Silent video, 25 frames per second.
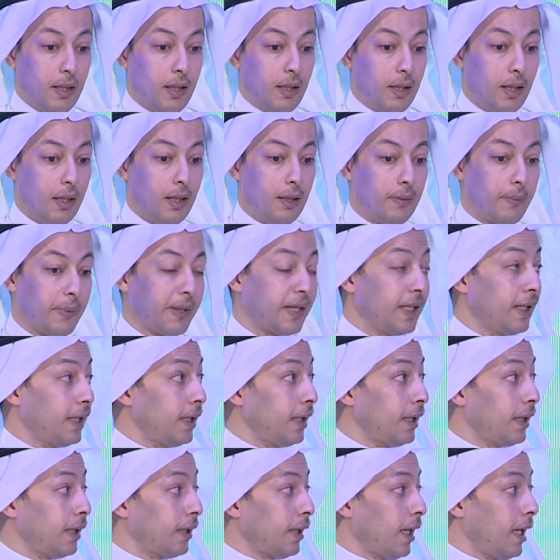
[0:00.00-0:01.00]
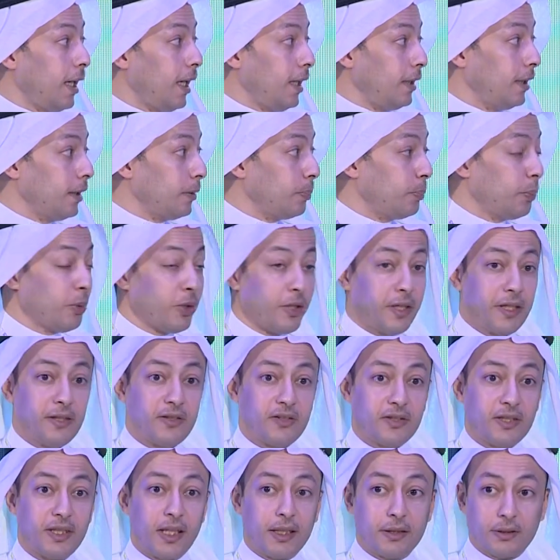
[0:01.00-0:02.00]
The other
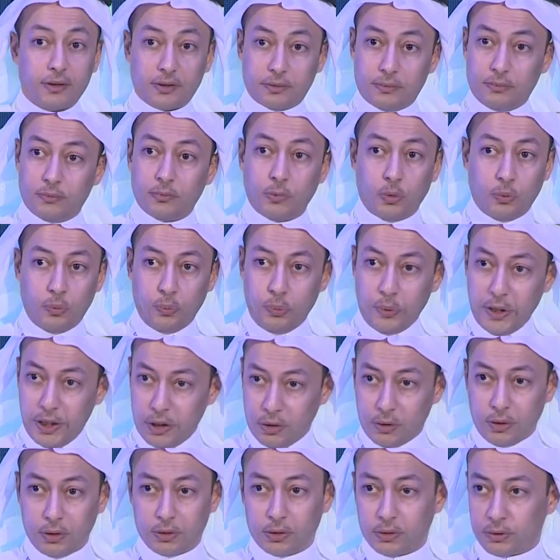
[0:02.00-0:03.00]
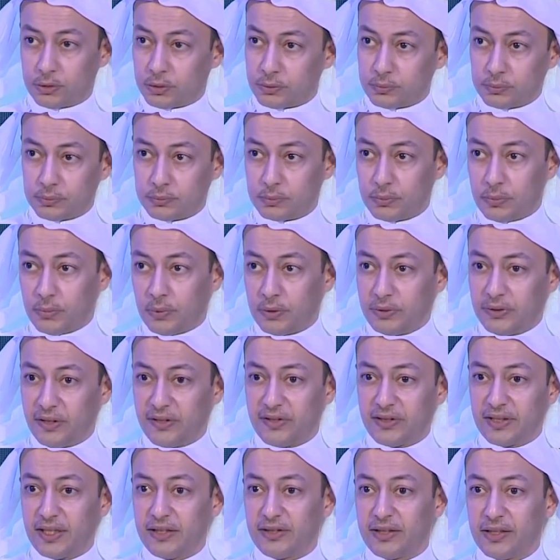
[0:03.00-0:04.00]
points that we could
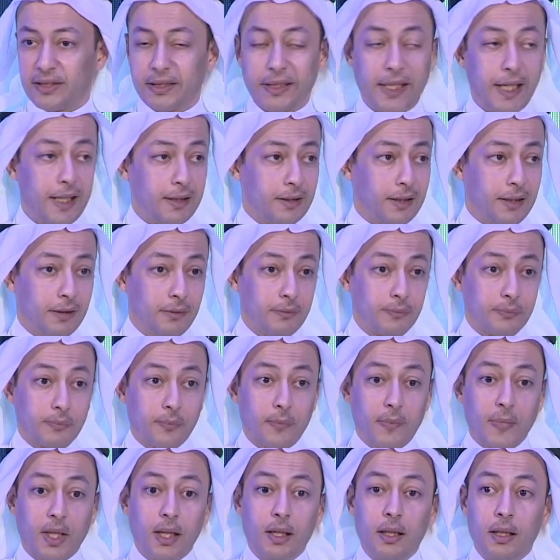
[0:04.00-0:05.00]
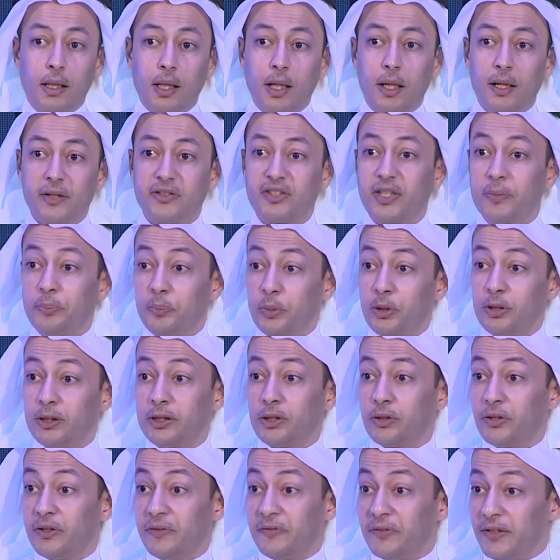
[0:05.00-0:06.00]
discuss it later,
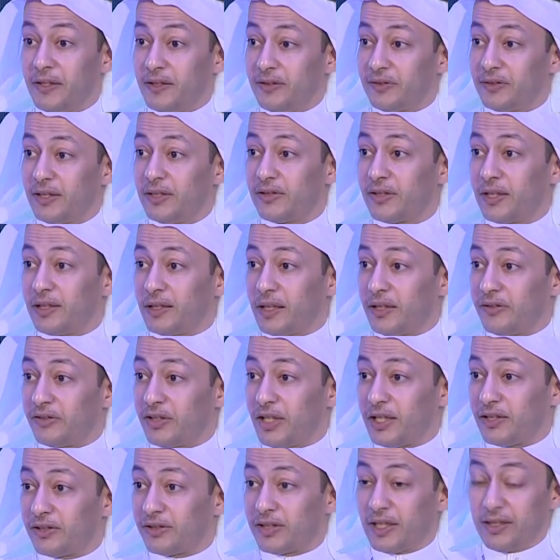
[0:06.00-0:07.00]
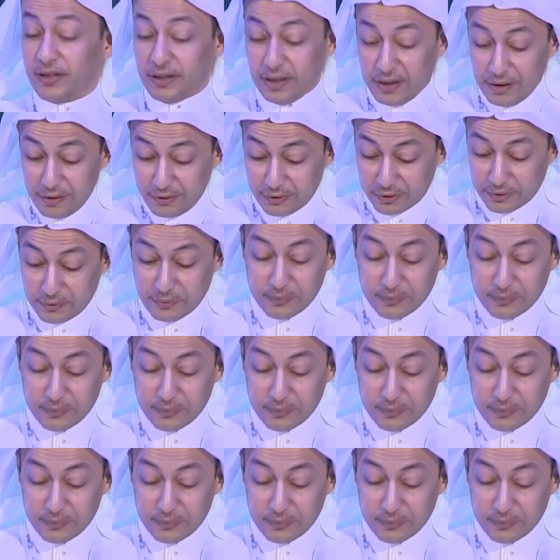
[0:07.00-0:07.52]
supporting universities and research centers